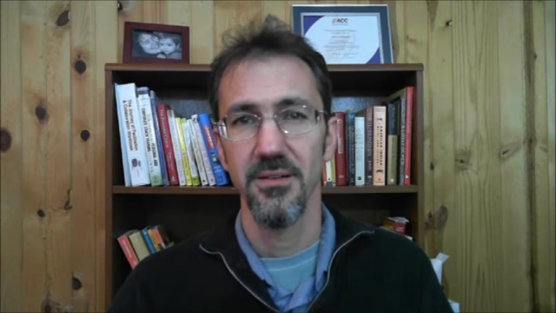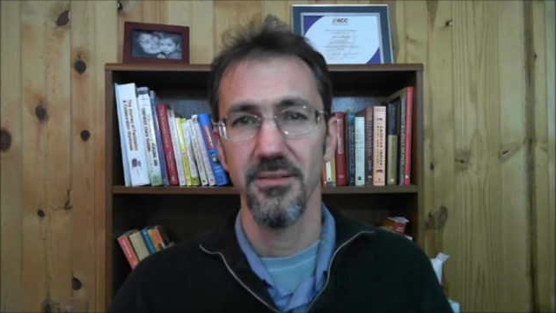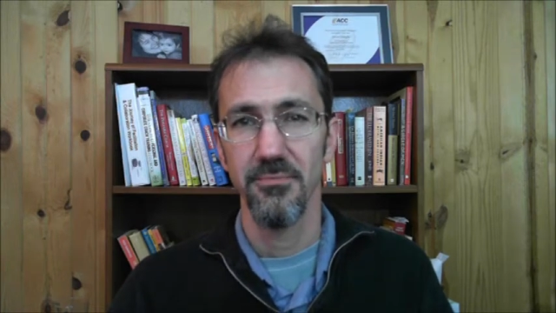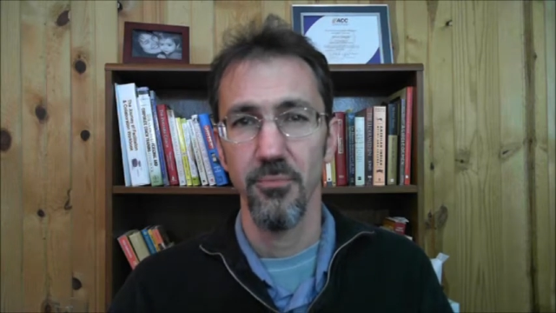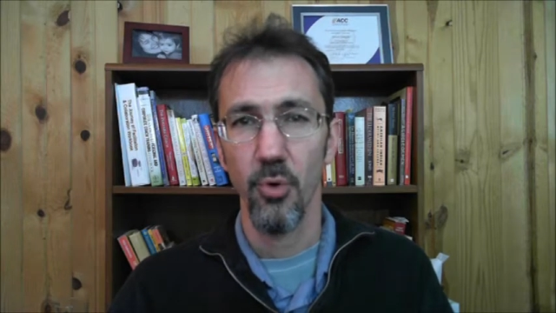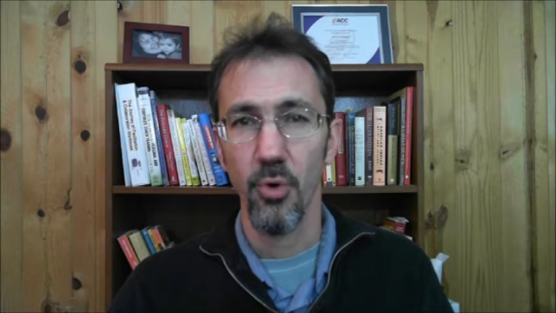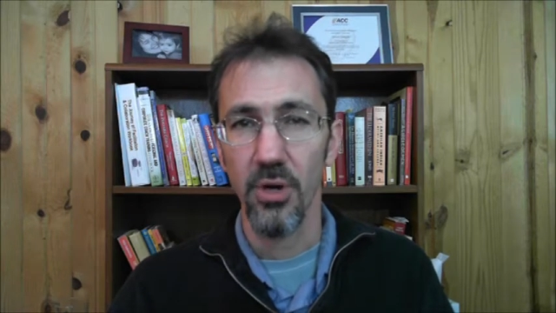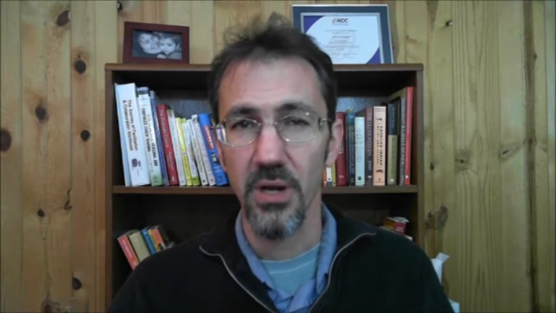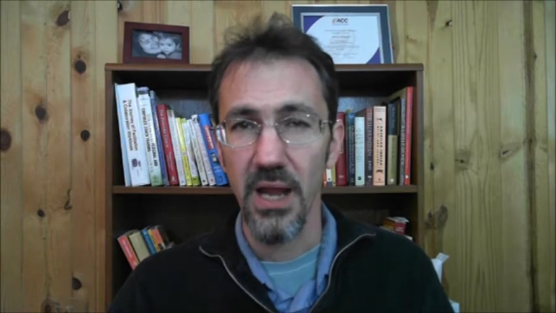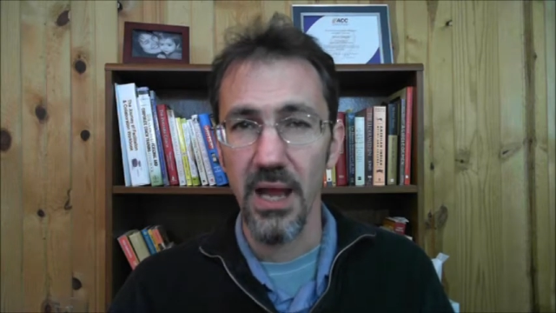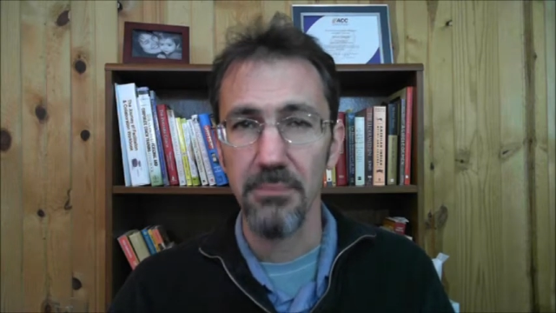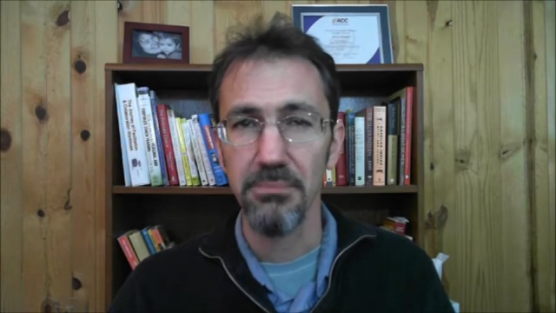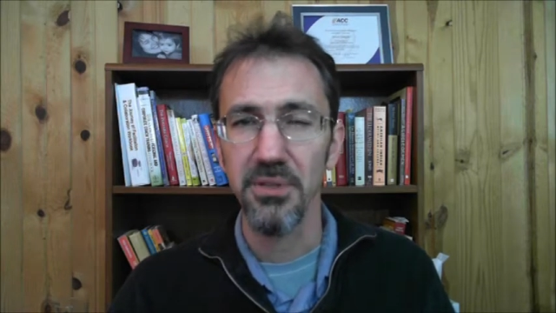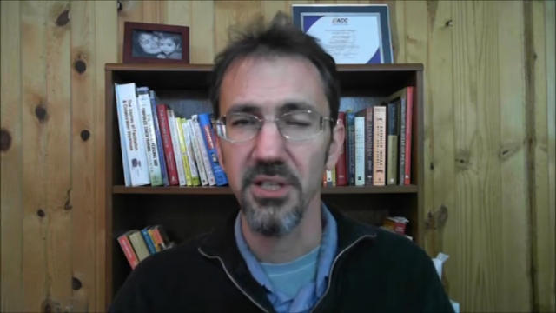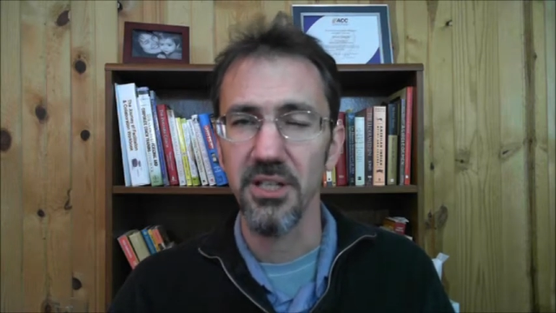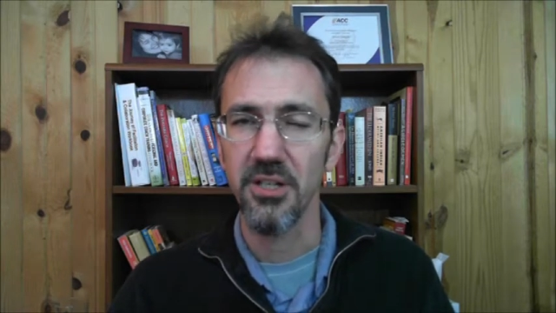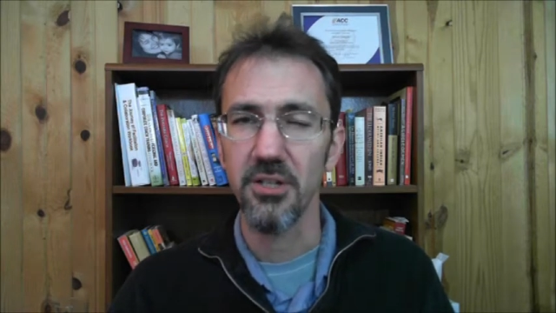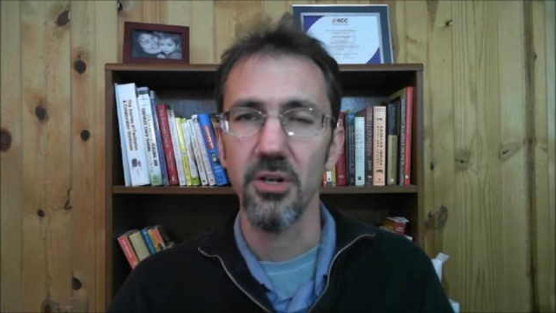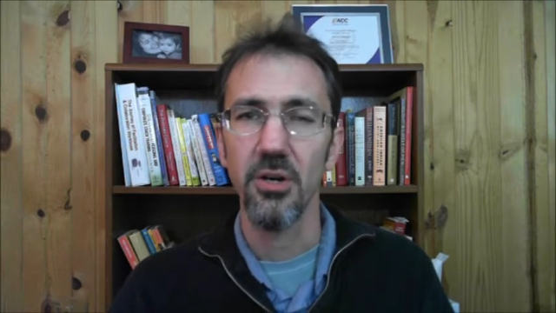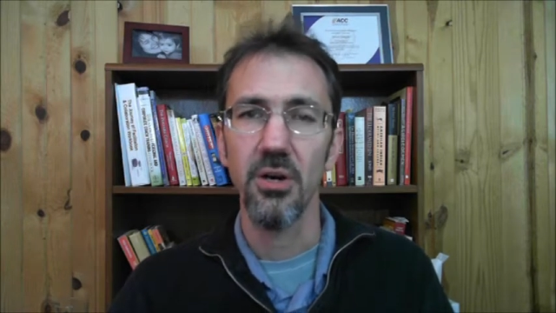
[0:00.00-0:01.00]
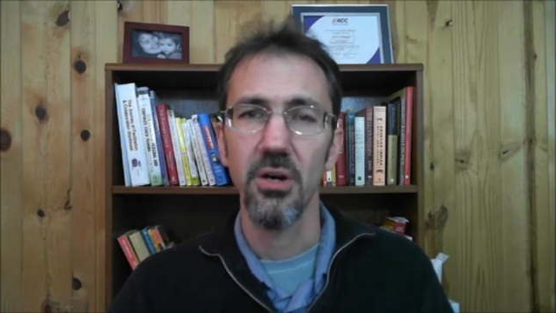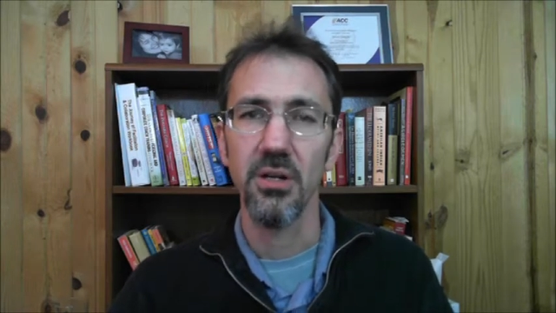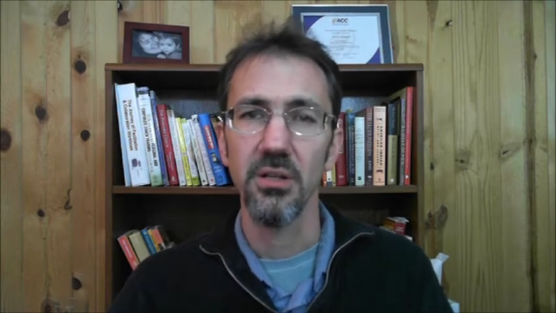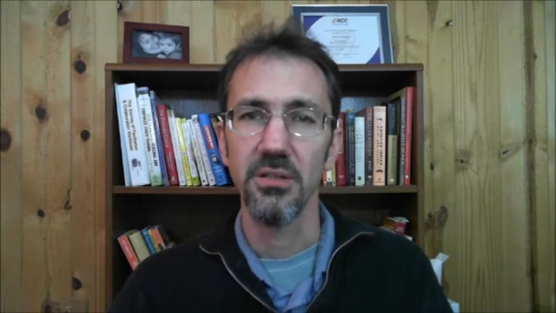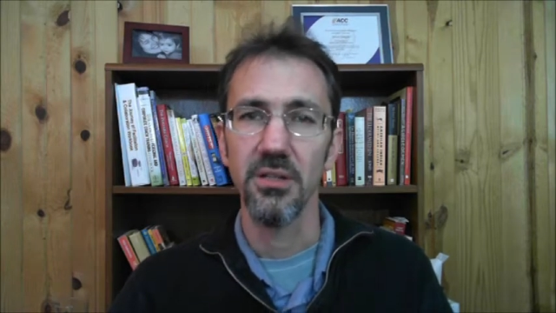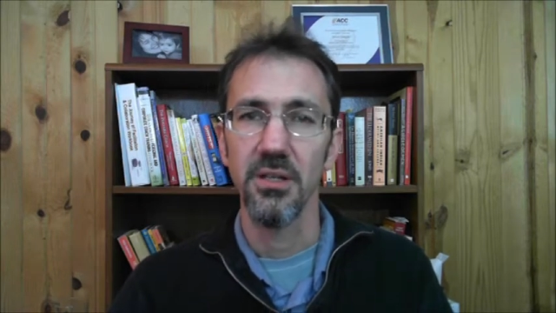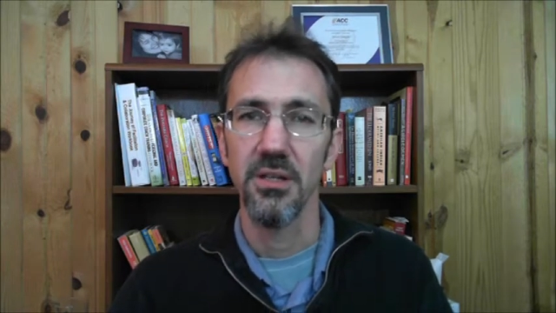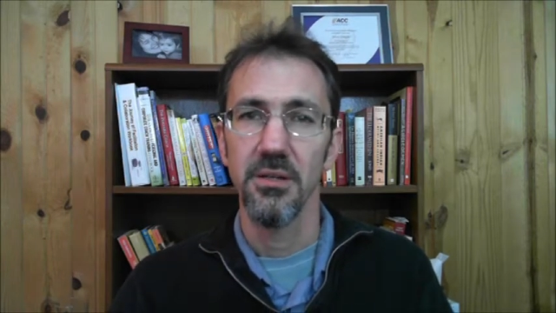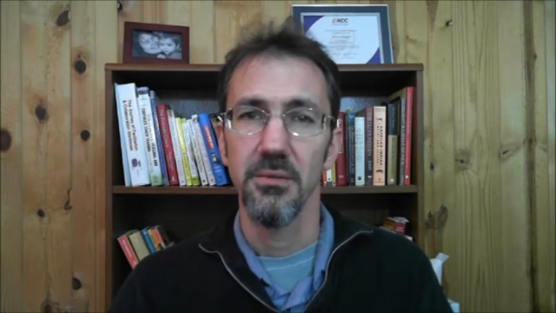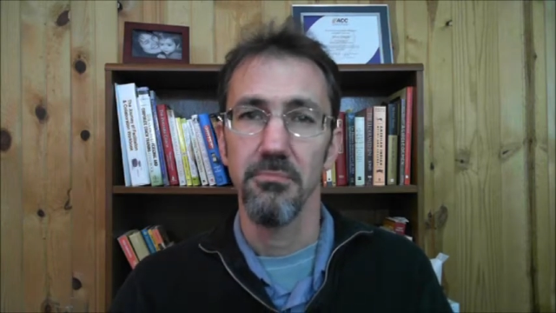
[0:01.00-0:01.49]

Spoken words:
more aptly called